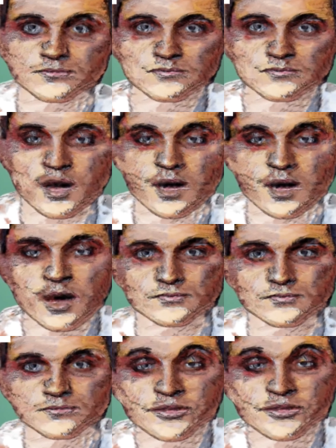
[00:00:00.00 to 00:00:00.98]

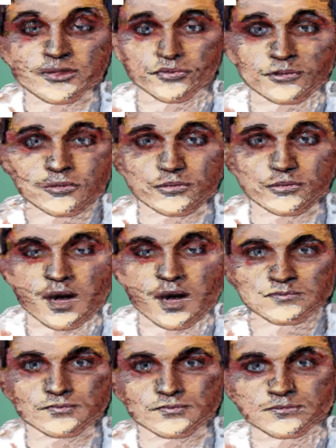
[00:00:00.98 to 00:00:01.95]
Finally, in step
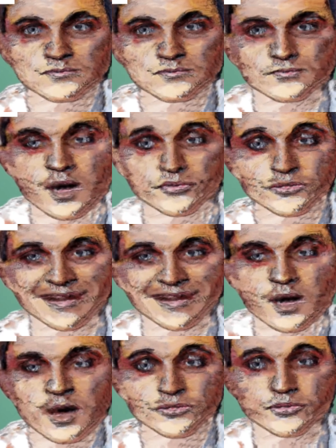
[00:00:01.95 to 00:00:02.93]
8,
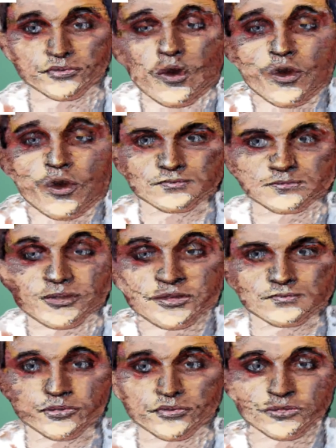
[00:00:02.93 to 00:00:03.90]
oxaloacetate
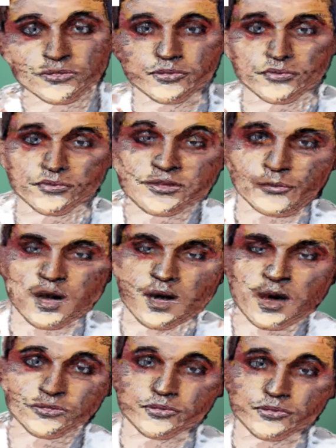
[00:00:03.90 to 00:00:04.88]
is produced by the
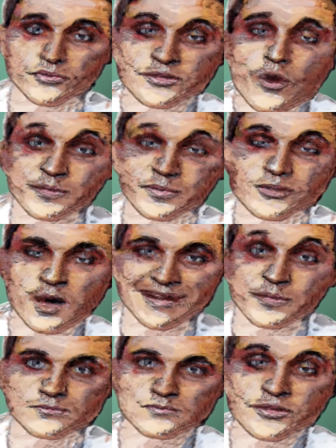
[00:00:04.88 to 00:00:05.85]
reaction between
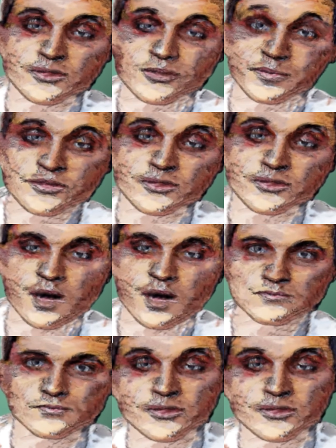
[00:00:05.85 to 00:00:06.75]
malate and the enzyme